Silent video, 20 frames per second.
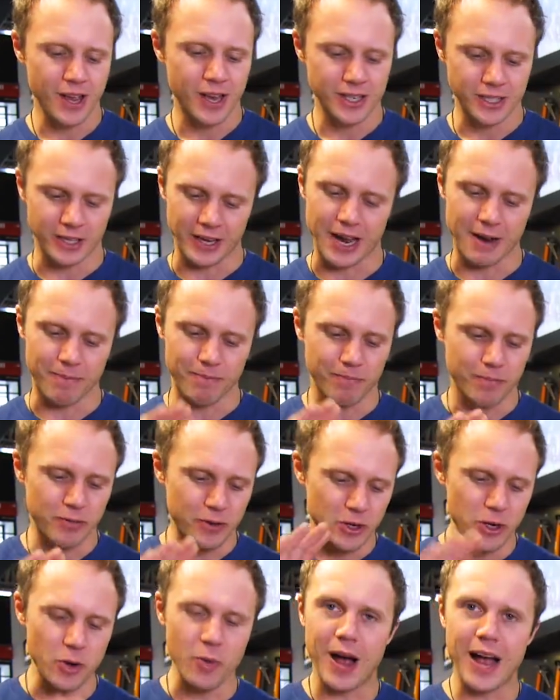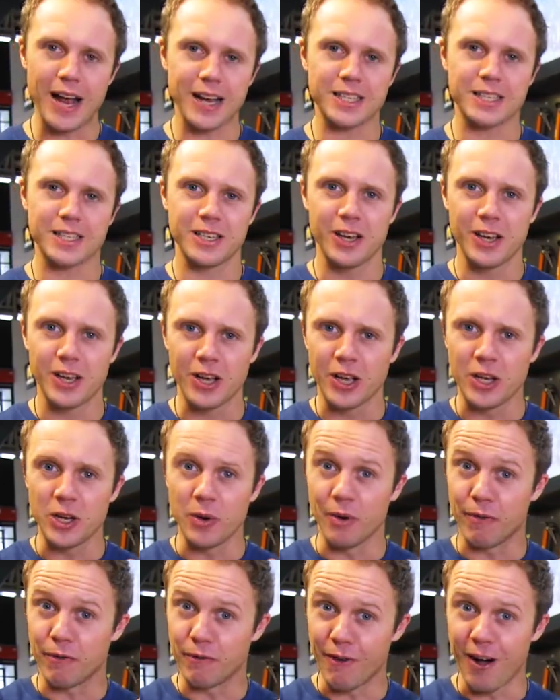So yeah, new axe,
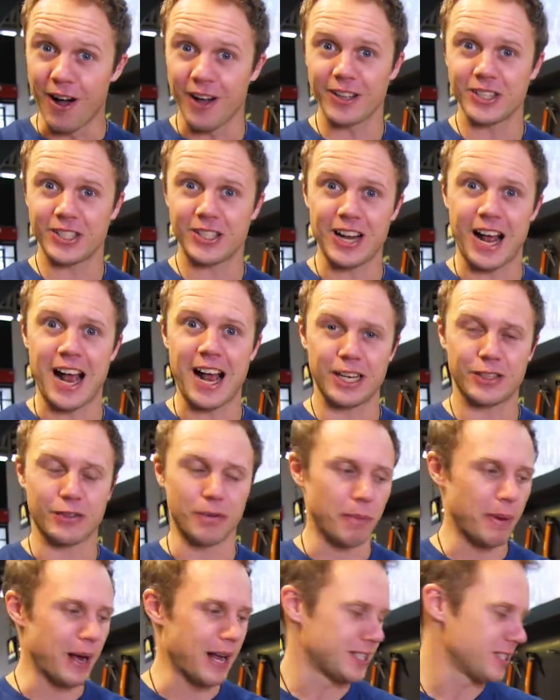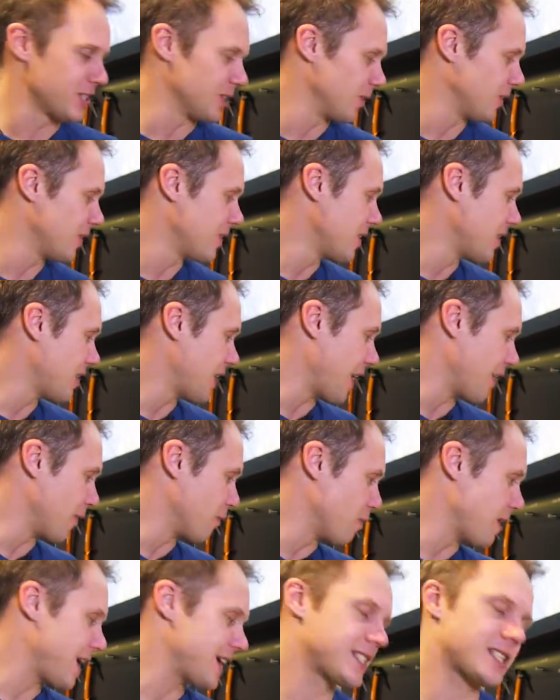new advanced axe from Petzl, and the
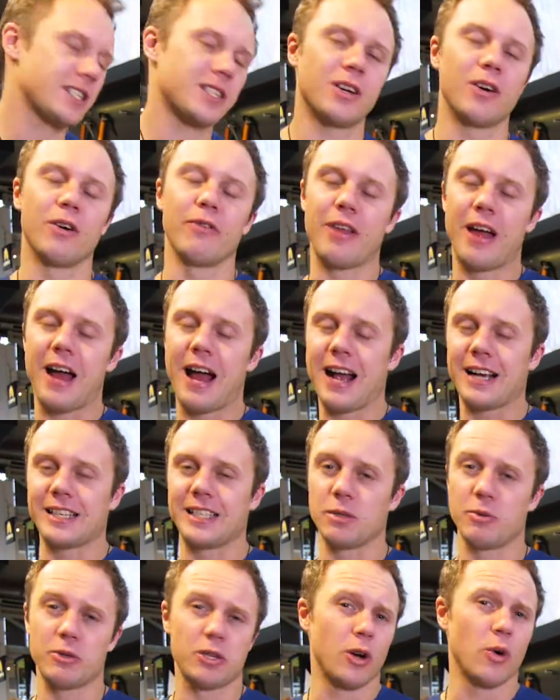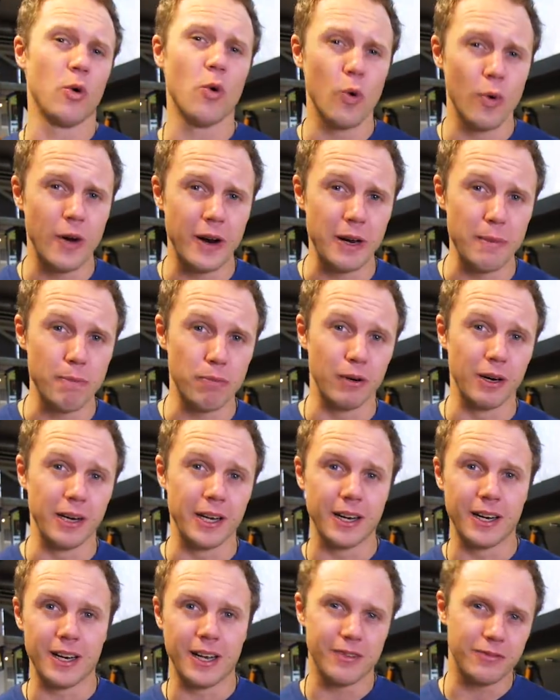rest of their axes, which are already
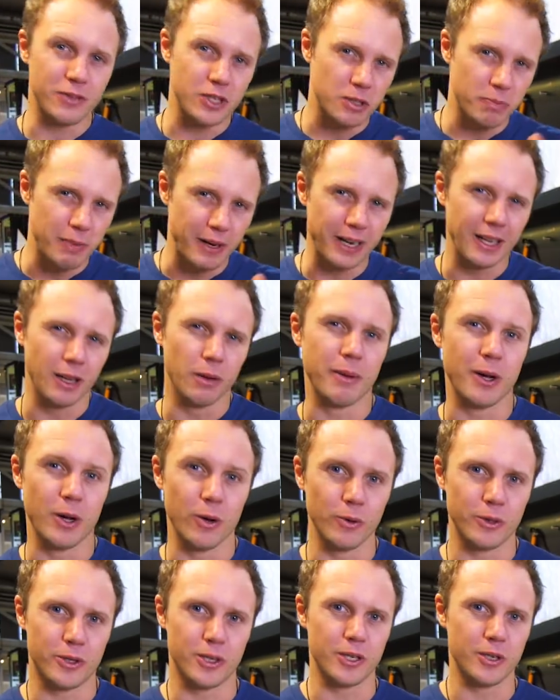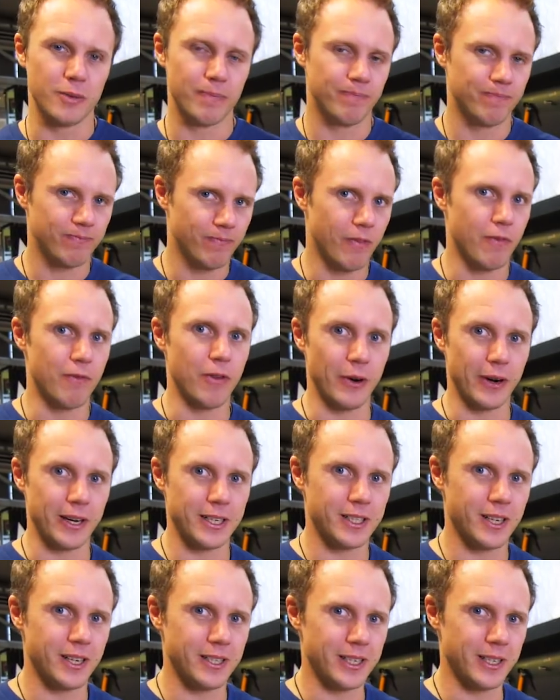brilliant, have just been a little bit altered. Very
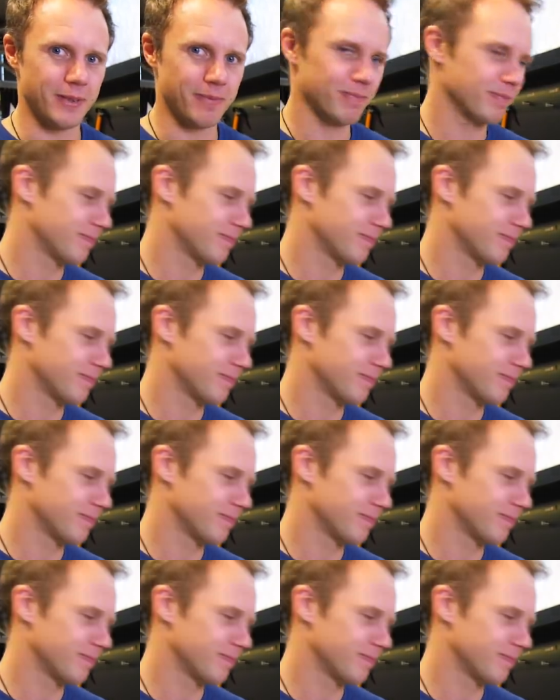exciting.